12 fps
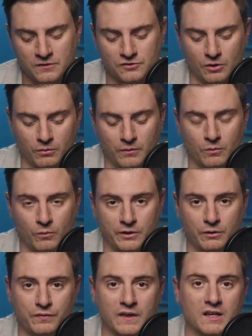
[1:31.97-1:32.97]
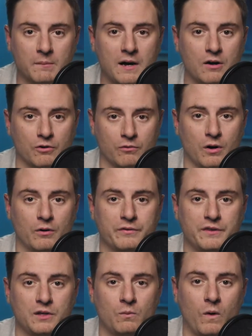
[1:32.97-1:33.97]
So when you think about
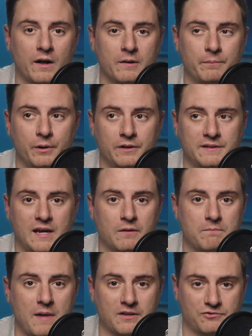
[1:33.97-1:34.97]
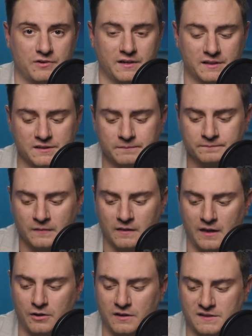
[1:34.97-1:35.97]
growth, you want to put down metrics
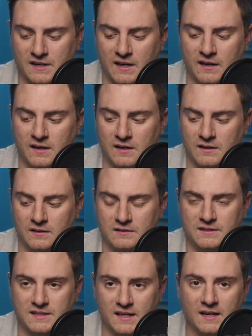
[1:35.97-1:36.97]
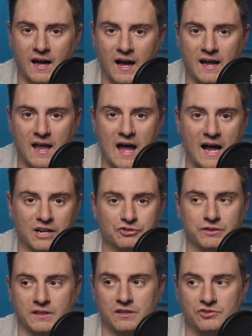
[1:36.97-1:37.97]
that you can say, did I
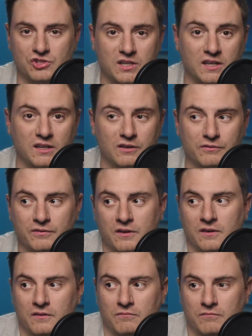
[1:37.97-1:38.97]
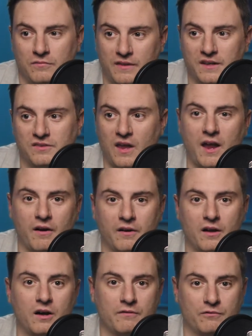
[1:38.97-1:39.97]
actually achieve this
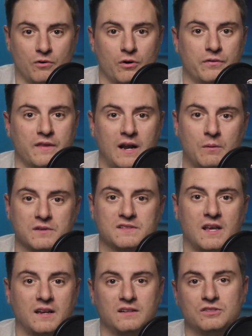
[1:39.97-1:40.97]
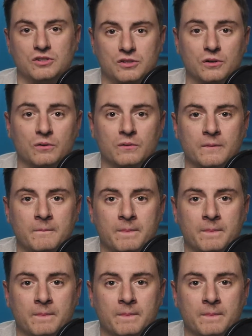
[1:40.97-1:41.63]
area of growth that I was setting to do?